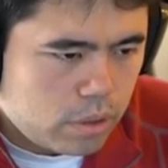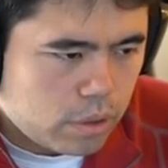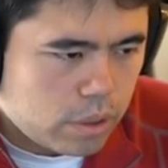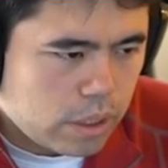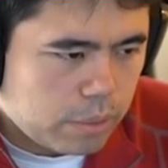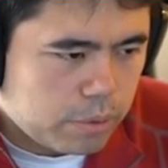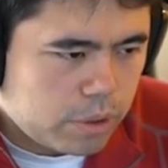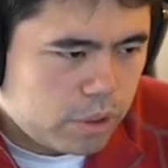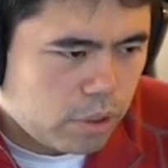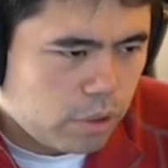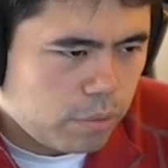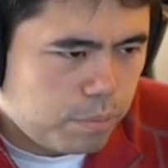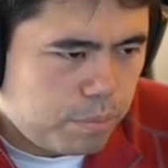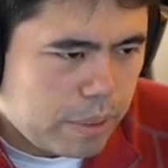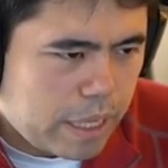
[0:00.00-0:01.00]
Okay, I'm
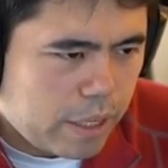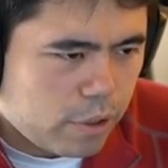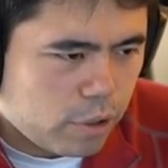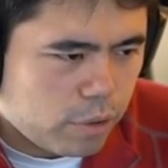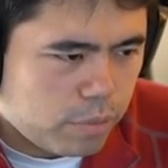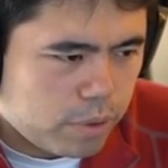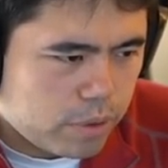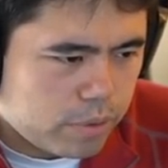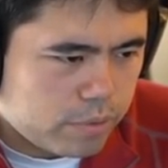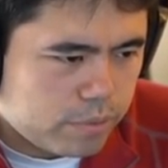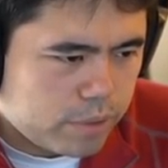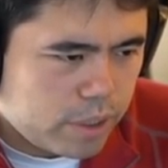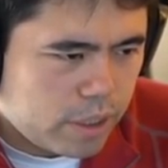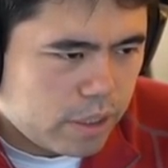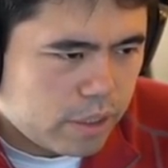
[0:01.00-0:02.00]
still better, but...
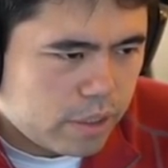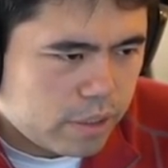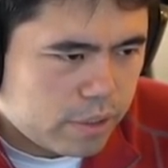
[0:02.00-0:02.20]
yeah.